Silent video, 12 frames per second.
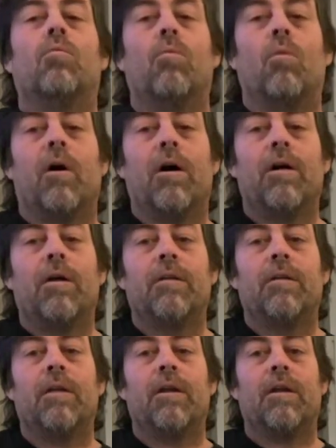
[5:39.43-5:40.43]

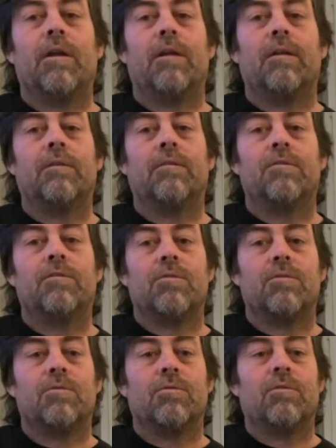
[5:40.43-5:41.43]
1 and 2
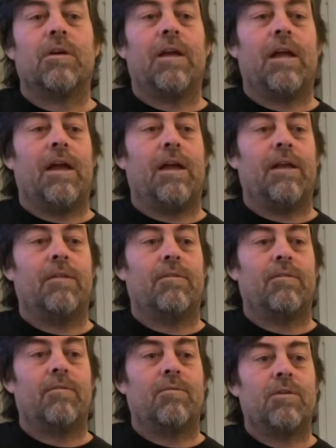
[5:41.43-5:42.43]

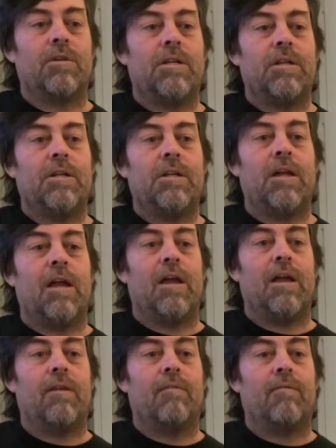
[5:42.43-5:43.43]
and 3
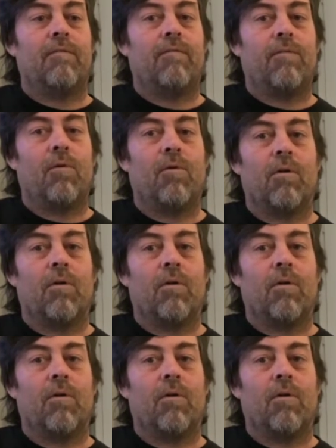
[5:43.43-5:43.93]
and 4